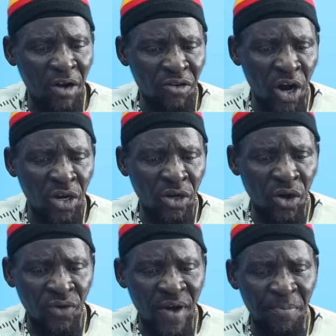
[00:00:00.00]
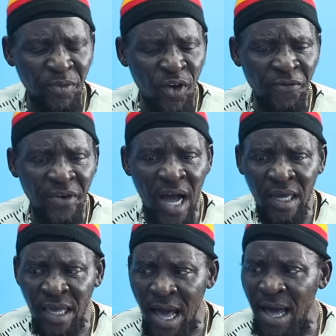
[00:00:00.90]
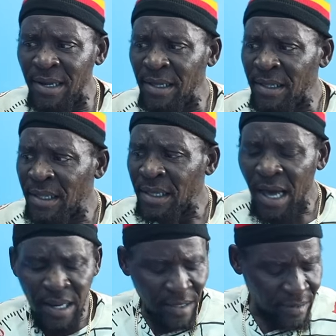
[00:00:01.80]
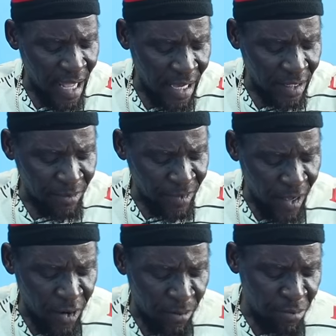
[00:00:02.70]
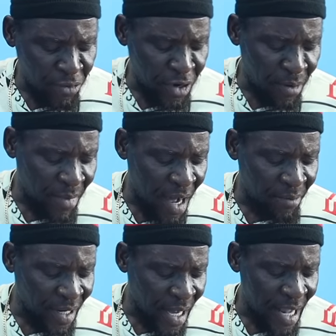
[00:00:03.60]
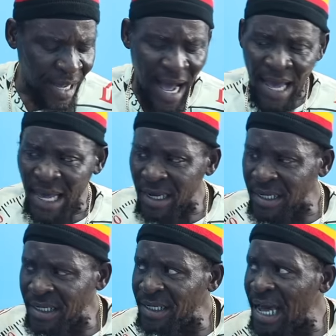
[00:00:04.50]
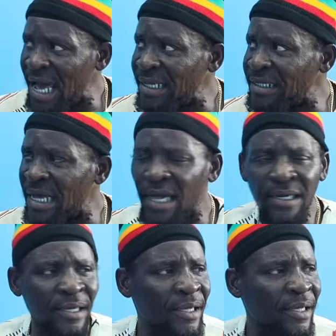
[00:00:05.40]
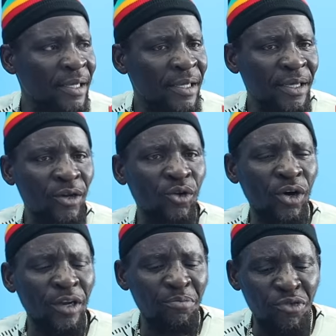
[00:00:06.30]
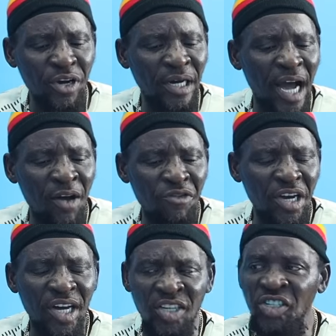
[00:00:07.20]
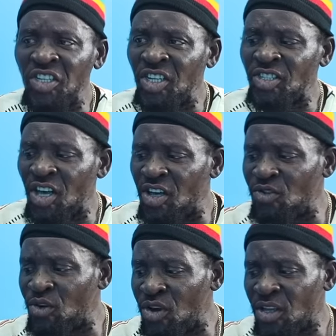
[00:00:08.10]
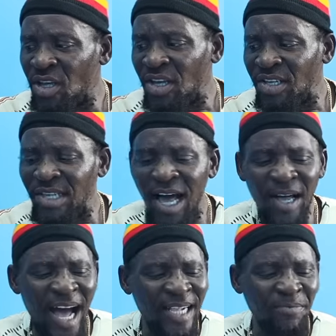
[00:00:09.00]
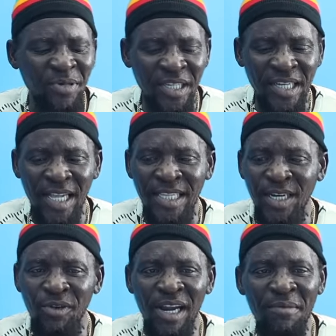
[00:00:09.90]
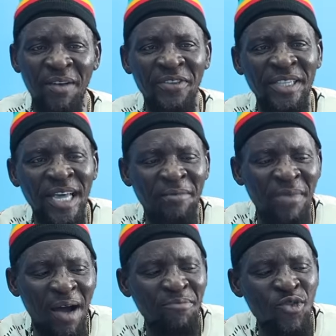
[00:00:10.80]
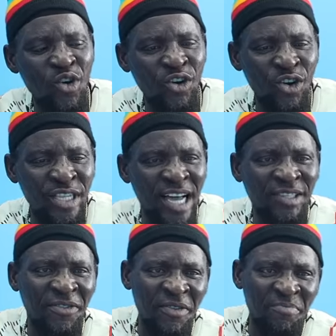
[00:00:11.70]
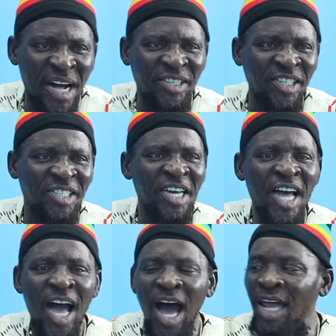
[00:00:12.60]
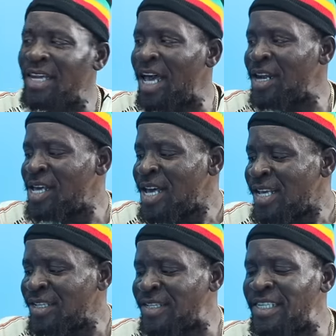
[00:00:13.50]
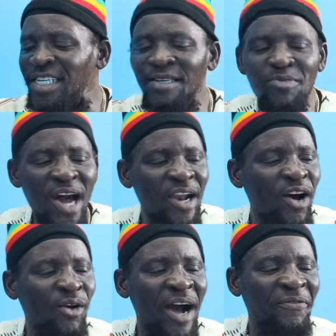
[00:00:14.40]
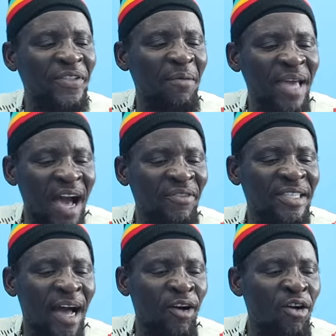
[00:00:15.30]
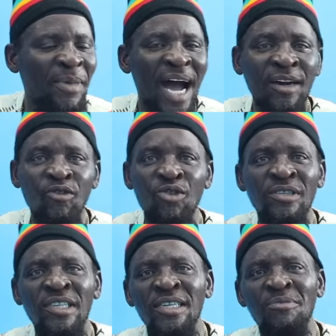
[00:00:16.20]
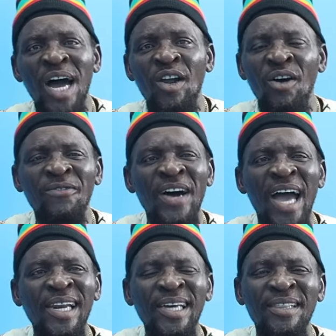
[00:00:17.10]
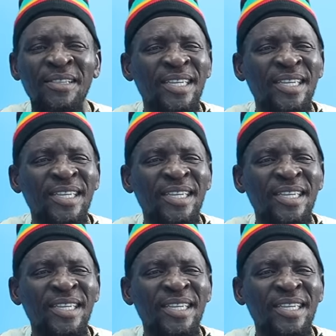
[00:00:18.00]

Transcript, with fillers: a run over Tuff Gong yard. And it's like it end up break back because the iron did not iron. And, you know, it break and ricochet. So, you know, it's a hot piece of thing where them have to take back bone out here stuff for patch it. Oh. And then oh. zebra now, after me have it, come and go zebra now, violate the